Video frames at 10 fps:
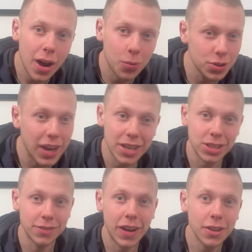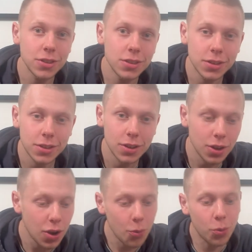out what you actually value,
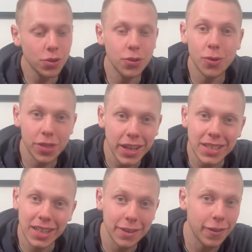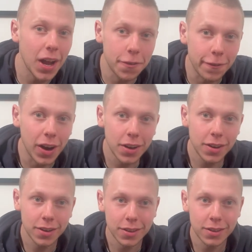what you authentically find
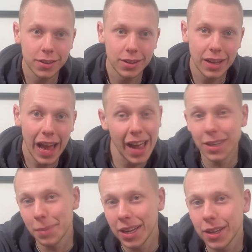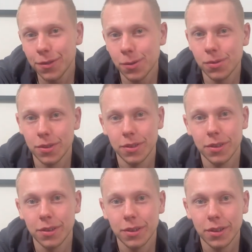fun and meaningful.
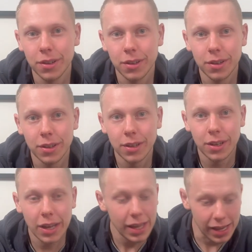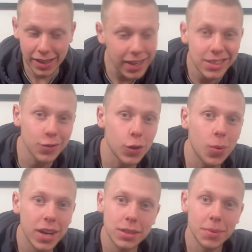Yes, it
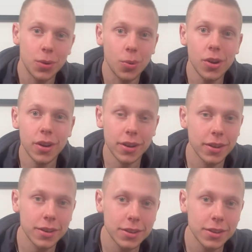requires a bit of work,